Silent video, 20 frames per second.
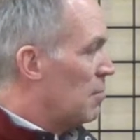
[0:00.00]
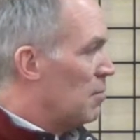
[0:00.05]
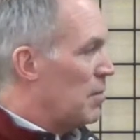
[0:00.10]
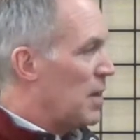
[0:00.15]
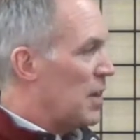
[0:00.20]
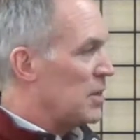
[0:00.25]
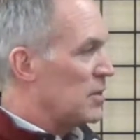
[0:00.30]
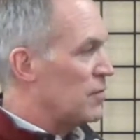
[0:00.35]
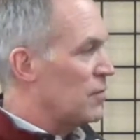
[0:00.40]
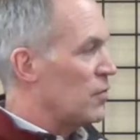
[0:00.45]

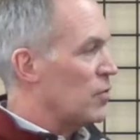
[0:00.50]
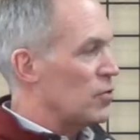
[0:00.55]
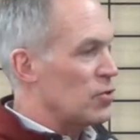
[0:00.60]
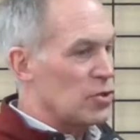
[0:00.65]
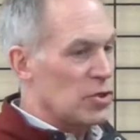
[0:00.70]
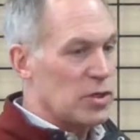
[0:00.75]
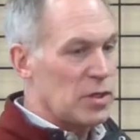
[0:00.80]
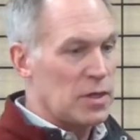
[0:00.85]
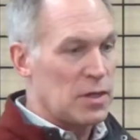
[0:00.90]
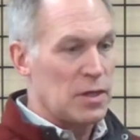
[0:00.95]
Men's
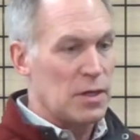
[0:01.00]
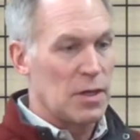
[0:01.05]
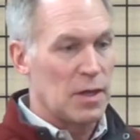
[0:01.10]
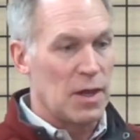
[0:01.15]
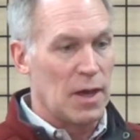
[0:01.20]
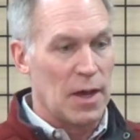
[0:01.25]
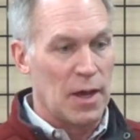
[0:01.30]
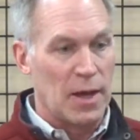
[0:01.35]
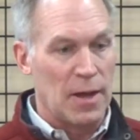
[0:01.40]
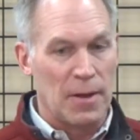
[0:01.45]
version,
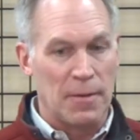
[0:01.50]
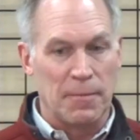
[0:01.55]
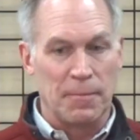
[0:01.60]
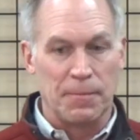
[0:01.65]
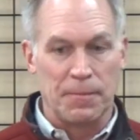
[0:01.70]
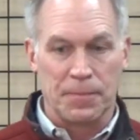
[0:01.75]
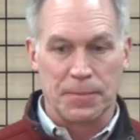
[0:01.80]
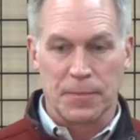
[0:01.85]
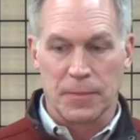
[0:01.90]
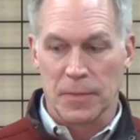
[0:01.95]

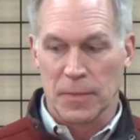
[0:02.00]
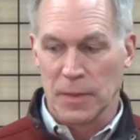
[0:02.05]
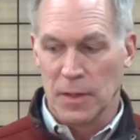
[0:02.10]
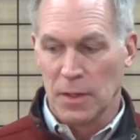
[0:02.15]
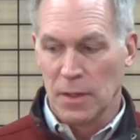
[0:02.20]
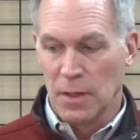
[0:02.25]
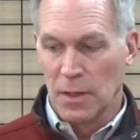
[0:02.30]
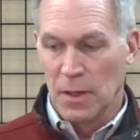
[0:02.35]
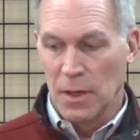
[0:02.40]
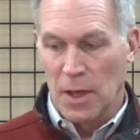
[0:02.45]
I'm
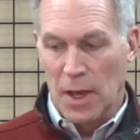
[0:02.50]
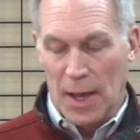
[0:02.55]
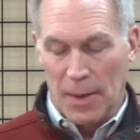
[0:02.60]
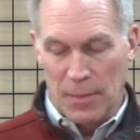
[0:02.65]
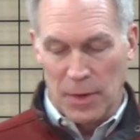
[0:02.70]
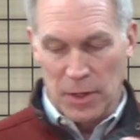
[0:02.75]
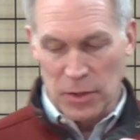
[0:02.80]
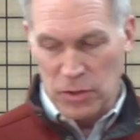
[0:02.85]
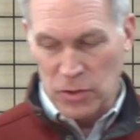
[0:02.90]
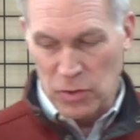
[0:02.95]

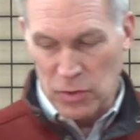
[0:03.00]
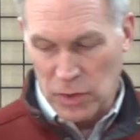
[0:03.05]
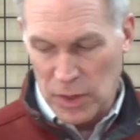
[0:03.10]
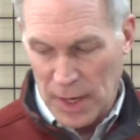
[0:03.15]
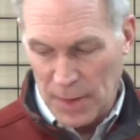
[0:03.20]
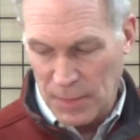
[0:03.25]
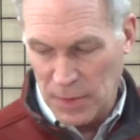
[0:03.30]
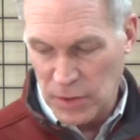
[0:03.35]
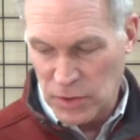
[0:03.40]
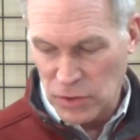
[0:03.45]
going to
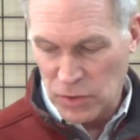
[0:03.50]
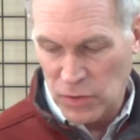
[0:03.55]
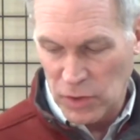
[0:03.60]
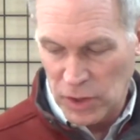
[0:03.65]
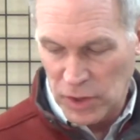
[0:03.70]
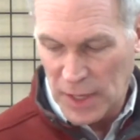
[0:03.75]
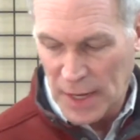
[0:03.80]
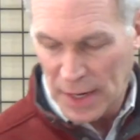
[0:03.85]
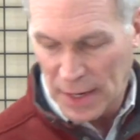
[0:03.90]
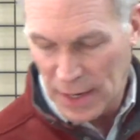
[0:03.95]
show
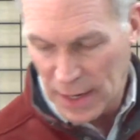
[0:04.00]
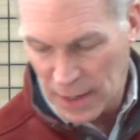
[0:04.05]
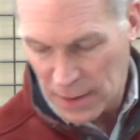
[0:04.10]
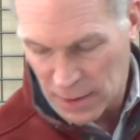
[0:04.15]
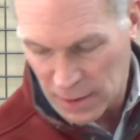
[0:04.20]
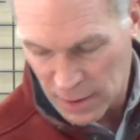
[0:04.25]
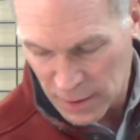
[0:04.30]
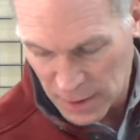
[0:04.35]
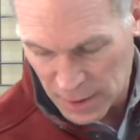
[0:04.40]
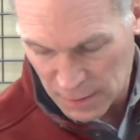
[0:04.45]
you that
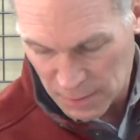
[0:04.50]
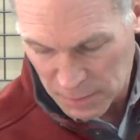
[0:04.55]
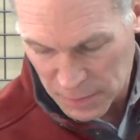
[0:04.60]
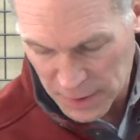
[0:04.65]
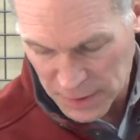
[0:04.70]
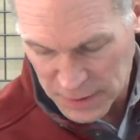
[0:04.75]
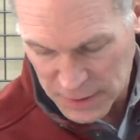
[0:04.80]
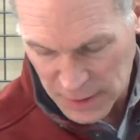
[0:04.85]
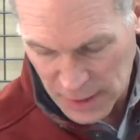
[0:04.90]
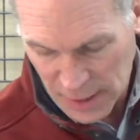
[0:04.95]
later.
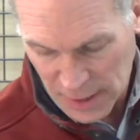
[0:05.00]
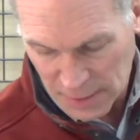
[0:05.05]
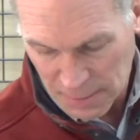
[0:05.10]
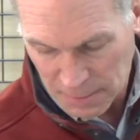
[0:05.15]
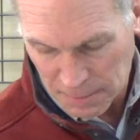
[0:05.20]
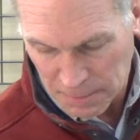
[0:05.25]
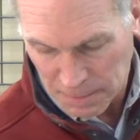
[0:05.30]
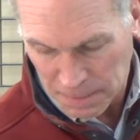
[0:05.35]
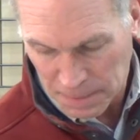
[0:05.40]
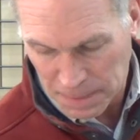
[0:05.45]
But
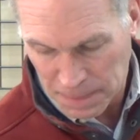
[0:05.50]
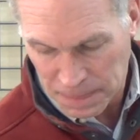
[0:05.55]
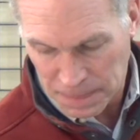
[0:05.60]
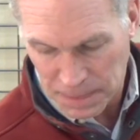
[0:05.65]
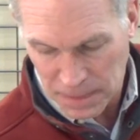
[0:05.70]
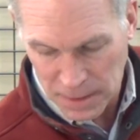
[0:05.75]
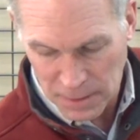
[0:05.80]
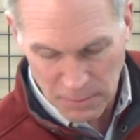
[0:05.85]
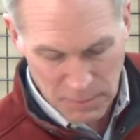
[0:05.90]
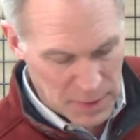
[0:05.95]

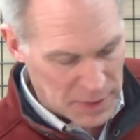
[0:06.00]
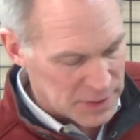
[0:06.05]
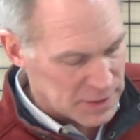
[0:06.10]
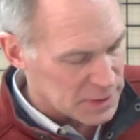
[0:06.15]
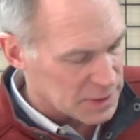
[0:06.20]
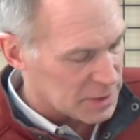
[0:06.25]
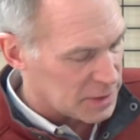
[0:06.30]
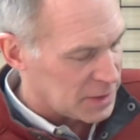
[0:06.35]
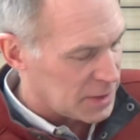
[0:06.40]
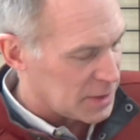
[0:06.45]

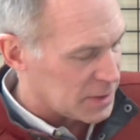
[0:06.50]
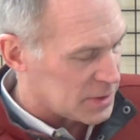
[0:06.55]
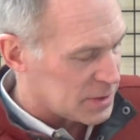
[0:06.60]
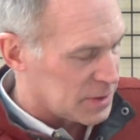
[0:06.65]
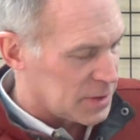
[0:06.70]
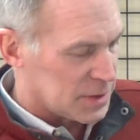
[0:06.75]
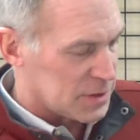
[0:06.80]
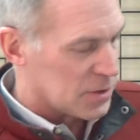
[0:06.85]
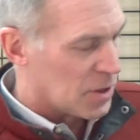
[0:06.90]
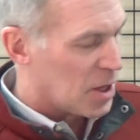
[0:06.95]
basically,
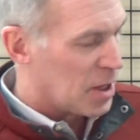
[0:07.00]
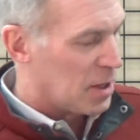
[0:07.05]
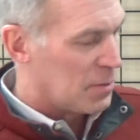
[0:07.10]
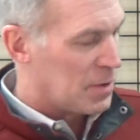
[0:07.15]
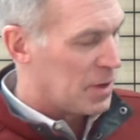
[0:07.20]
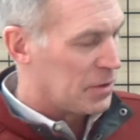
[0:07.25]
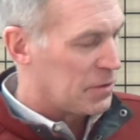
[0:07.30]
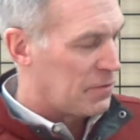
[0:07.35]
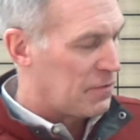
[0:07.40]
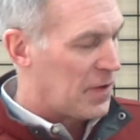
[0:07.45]
it's all
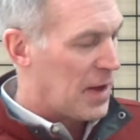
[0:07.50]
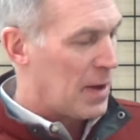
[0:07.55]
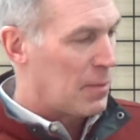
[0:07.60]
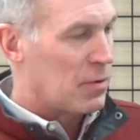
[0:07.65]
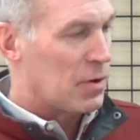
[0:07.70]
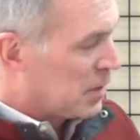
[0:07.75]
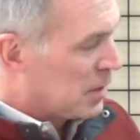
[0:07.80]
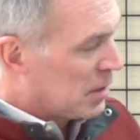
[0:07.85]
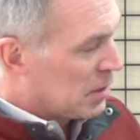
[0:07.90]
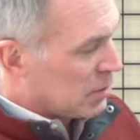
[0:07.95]
about the
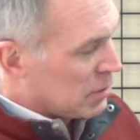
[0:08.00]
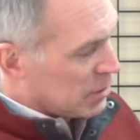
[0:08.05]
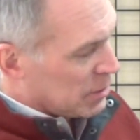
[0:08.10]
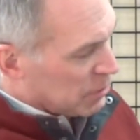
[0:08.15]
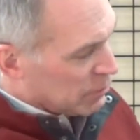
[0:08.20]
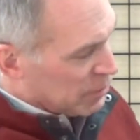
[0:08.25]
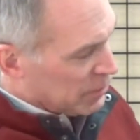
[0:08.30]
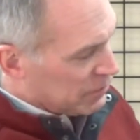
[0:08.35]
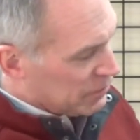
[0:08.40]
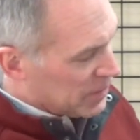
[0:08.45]
fabric.
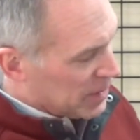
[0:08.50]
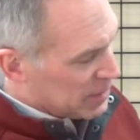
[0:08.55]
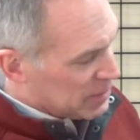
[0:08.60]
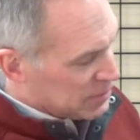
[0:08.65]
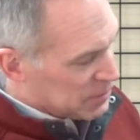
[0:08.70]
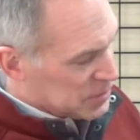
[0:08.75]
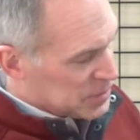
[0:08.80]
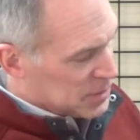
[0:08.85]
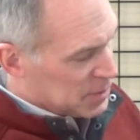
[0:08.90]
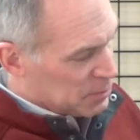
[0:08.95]
Little
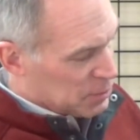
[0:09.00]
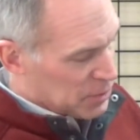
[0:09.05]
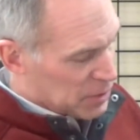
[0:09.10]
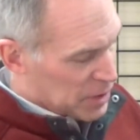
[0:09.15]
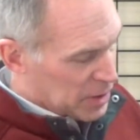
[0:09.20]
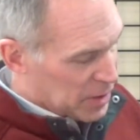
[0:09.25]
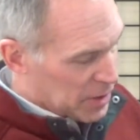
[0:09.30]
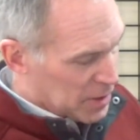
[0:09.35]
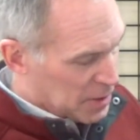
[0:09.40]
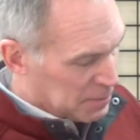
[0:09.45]
reflective zipper
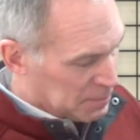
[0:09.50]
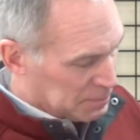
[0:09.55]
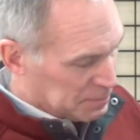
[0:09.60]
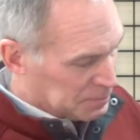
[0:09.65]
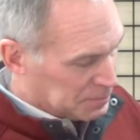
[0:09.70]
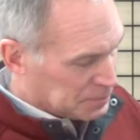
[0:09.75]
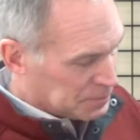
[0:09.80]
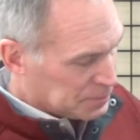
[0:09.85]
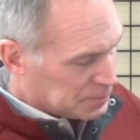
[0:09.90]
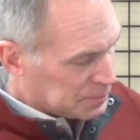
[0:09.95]
here,
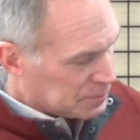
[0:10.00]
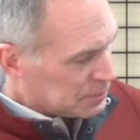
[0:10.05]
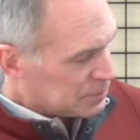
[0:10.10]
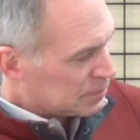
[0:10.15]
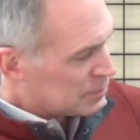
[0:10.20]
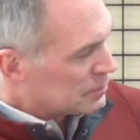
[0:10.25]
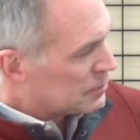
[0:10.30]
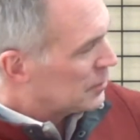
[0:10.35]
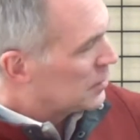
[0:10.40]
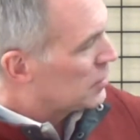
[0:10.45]

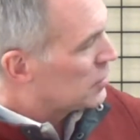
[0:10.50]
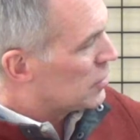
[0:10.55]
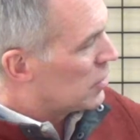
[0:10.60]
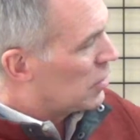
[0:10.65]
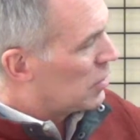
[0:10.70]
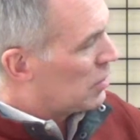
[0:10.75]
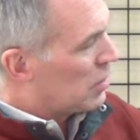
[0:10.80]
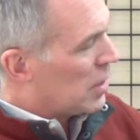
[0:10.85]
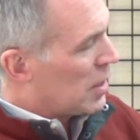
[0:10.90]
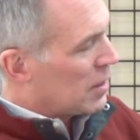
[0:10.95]

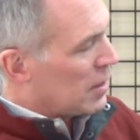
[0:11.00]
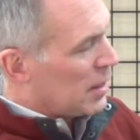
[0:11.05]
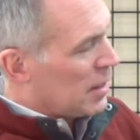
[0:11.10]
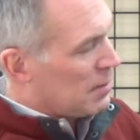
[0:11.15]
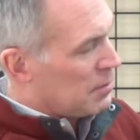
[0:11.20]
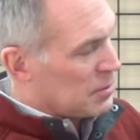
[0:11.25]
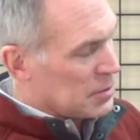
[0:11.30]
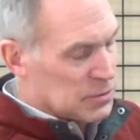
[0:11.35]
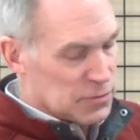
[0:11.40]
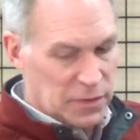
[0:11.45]
so our
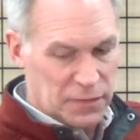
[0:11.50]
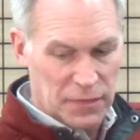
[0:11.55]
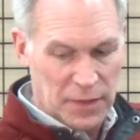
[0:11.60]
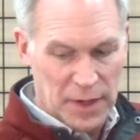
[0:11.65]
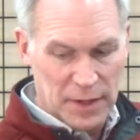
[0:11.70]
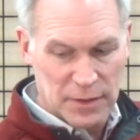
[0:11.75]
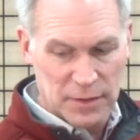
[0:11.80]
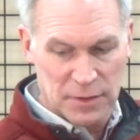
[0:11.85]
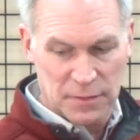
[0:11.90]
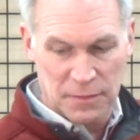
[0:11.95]
label is
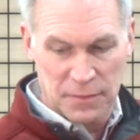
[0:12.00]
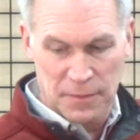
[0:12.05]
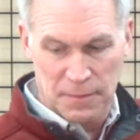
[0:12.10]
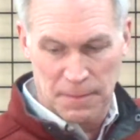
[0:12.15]
reflective.